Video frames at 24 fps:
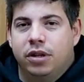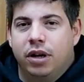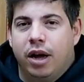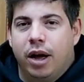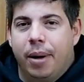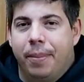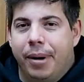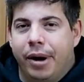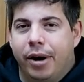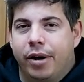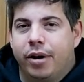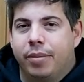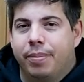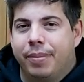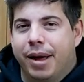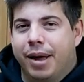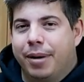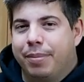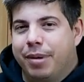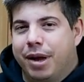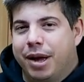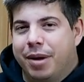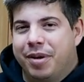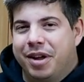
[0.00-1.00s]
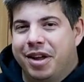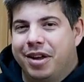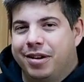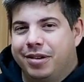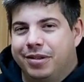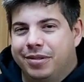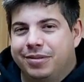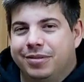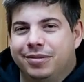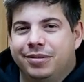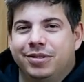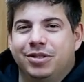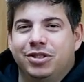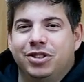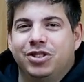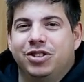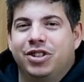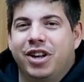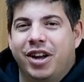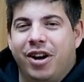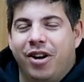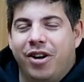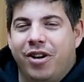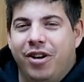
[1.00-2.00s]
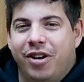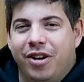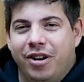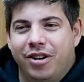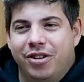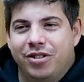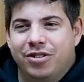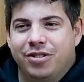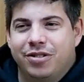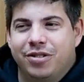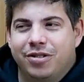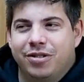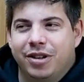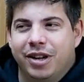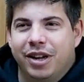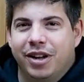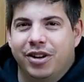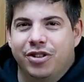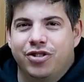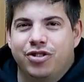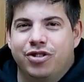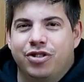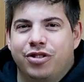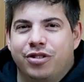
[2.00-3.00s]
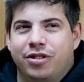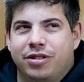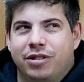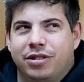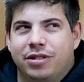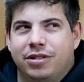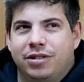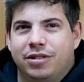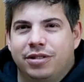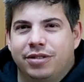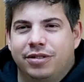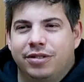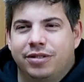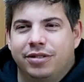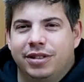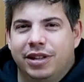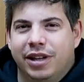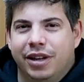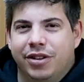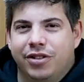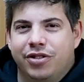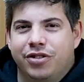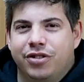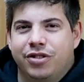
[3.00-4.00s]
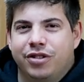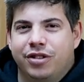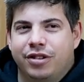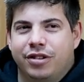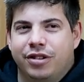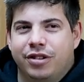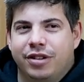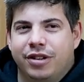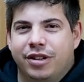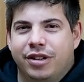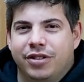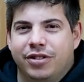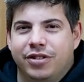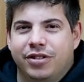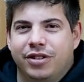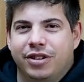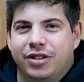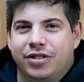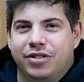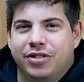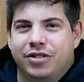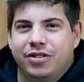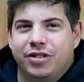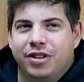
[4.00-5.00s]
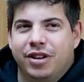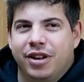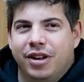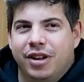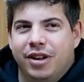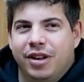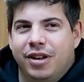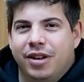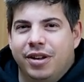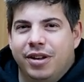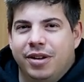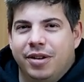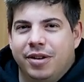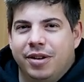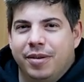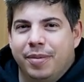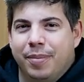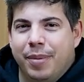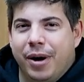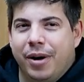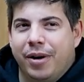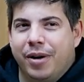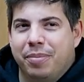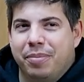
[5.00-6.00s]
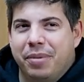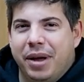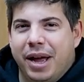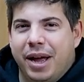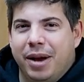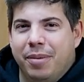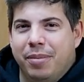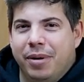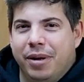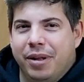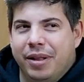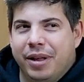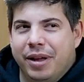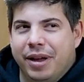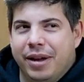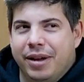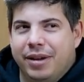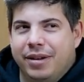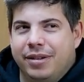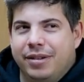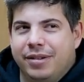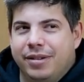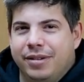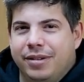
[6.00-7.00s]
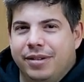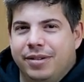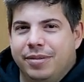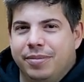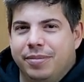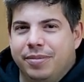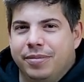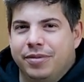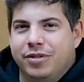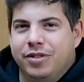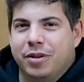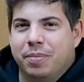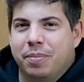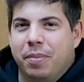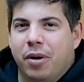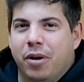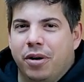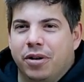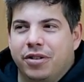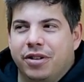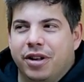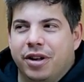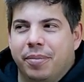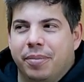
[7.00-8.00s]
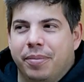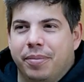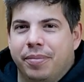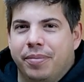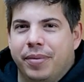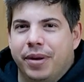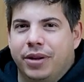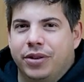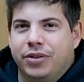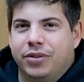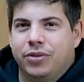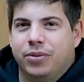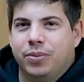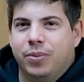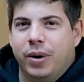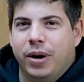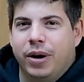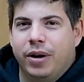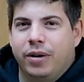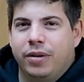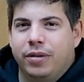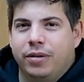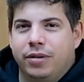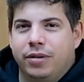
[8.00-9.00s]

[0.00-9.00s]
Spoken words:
American made, baby. Just like our cars, ish. Because it's American made, but like some parts come elsewhere.